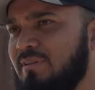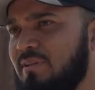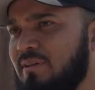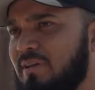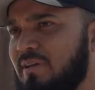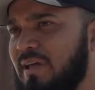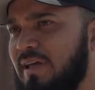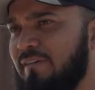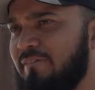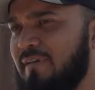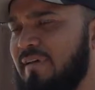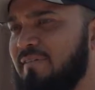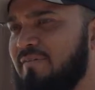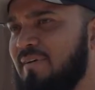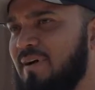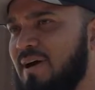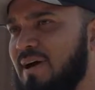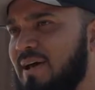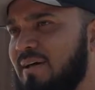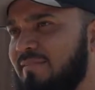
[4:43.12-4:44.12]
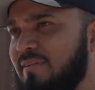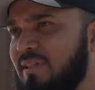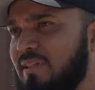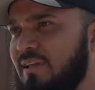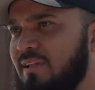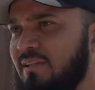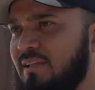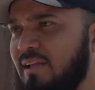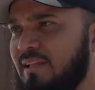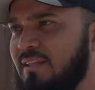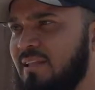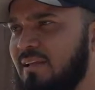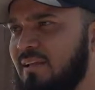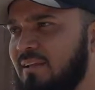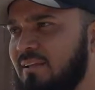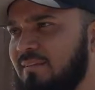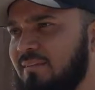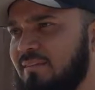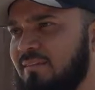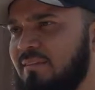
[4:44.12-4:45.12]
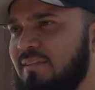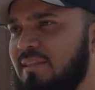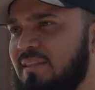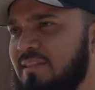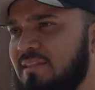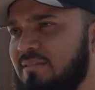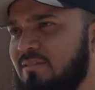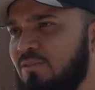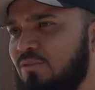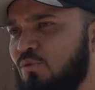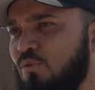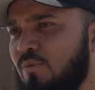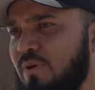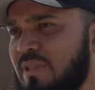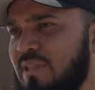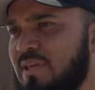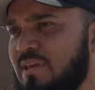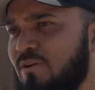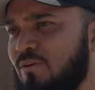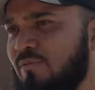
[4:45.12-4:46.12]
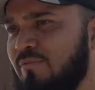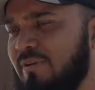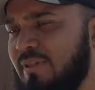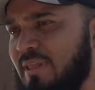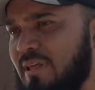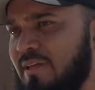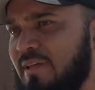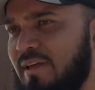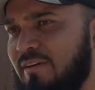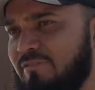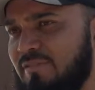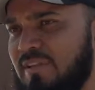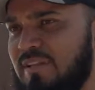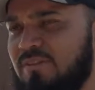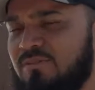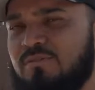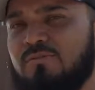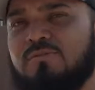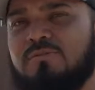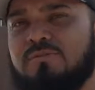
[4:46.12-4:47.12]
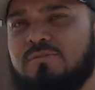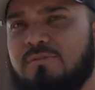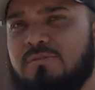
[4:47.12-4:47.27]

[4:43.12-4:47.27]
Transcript: the FA5, and then I think it's 20 over the FD2.